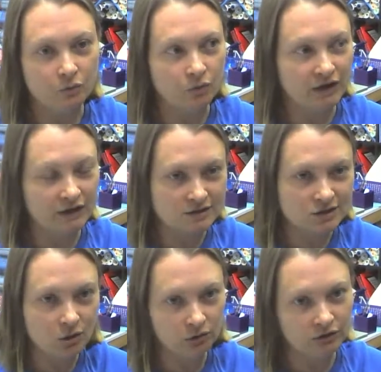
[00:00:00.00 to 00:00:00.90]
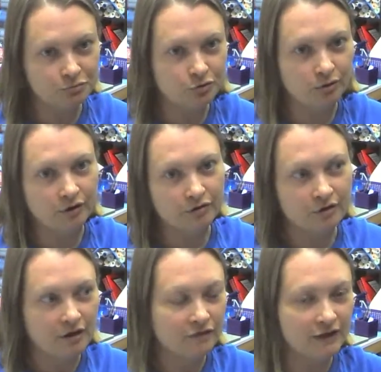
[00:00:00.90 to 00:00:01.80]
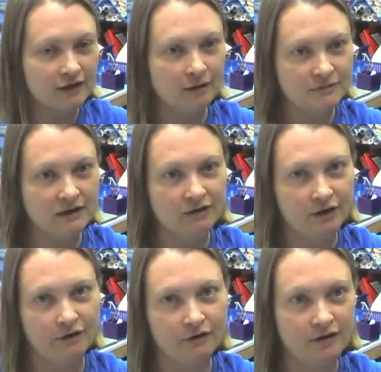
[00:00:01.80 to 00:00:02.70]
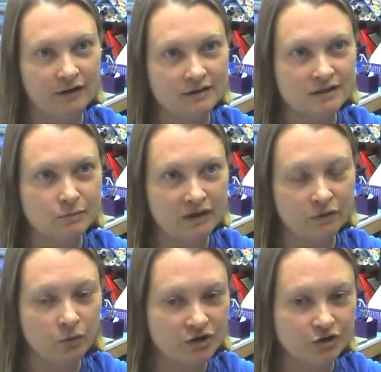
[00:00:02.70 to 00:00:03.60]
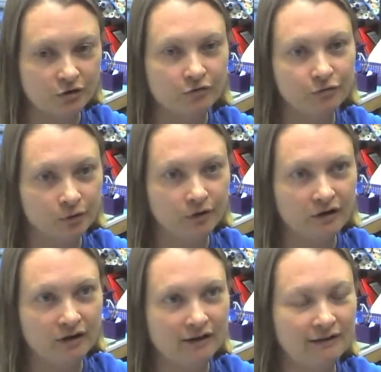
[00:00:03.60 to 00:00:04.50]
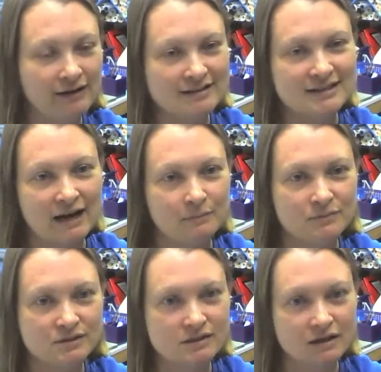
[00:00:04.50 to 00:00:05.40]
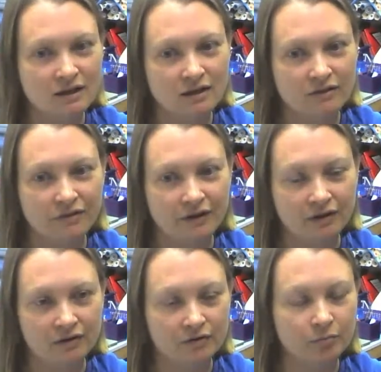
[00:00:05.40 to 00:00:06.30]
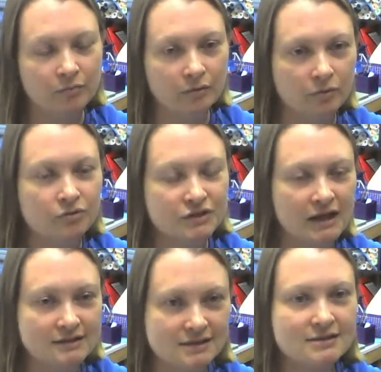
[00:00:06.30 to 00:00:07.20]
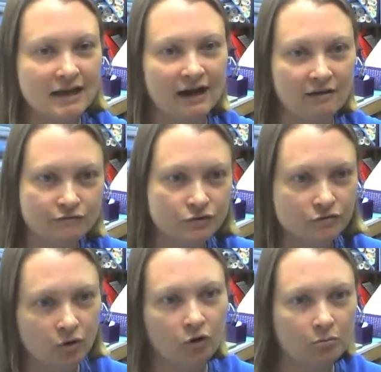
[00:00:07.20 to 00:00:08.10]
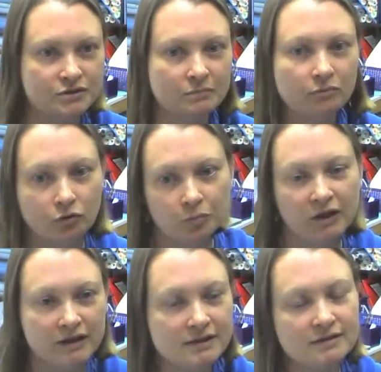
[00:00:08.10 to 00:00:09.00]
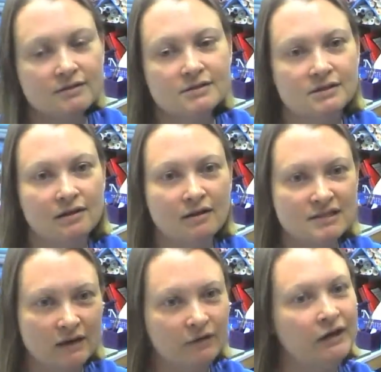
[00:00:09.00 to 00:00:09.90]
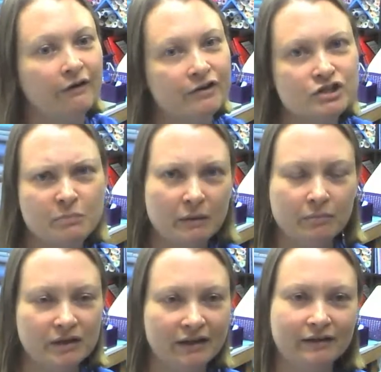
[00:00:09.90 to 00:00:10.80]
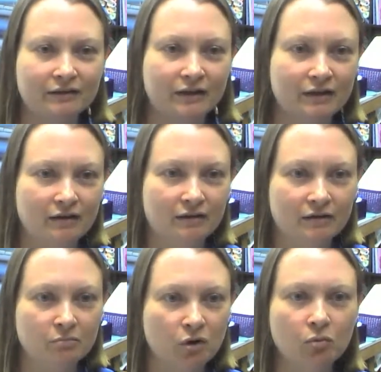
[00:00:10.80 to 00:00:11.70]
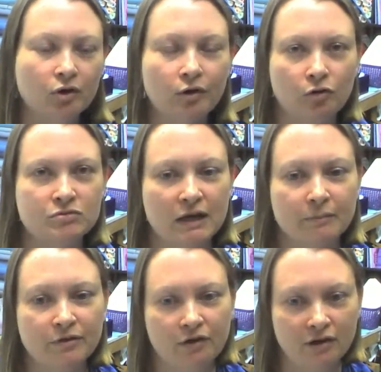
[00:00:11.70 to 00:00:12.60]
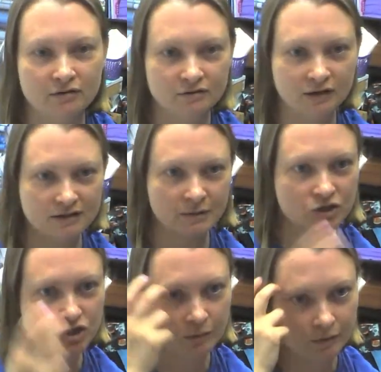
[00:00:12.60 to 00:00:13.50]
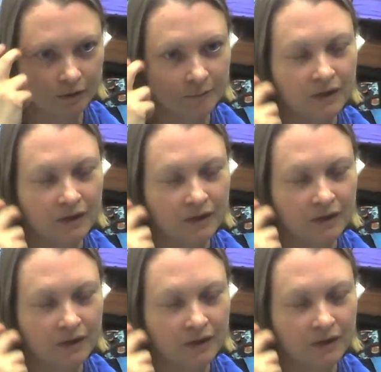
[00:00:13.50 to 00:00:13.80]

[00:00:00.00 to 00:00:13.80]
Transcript: when it gets cold up north, they come down here and spend the winter in Florida. And a lot of times in most cases, they have homes in both places. Down here, it just may be like a mobile home type of thing, like something cheaper.